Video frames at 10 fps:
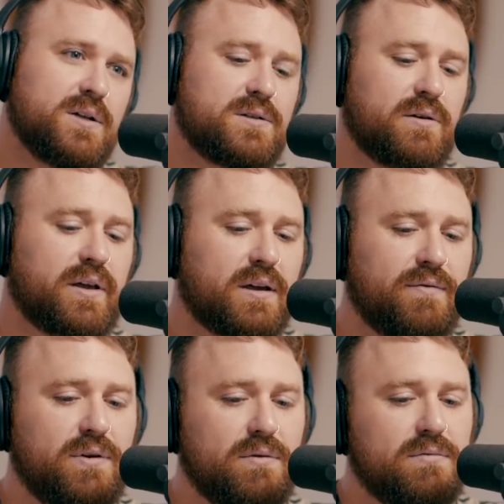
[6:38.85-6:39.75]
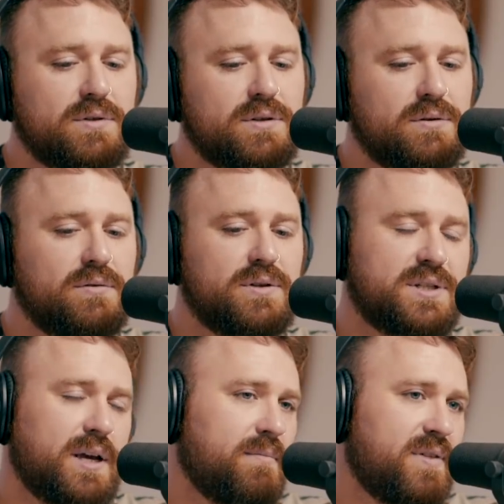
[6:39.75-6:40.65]
So like if you do the
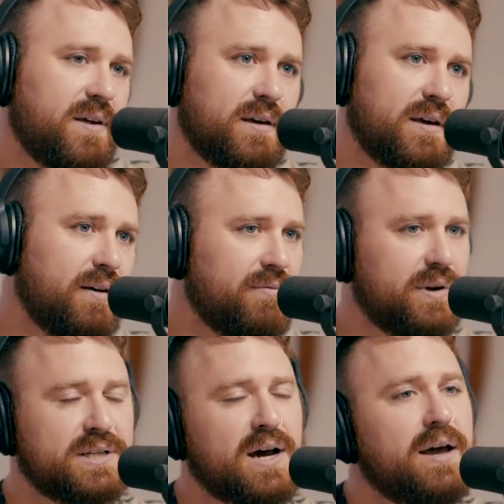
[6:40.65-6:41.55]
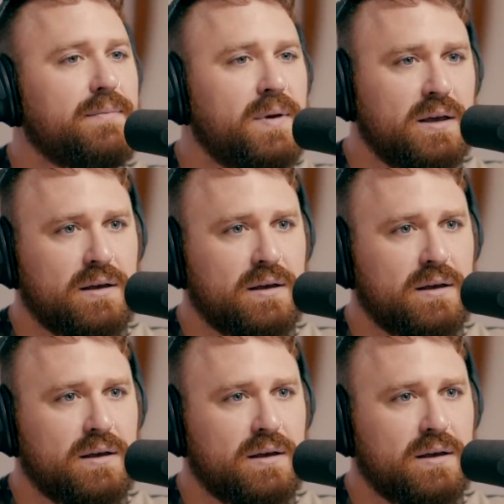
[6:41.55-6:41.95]
same thing every time,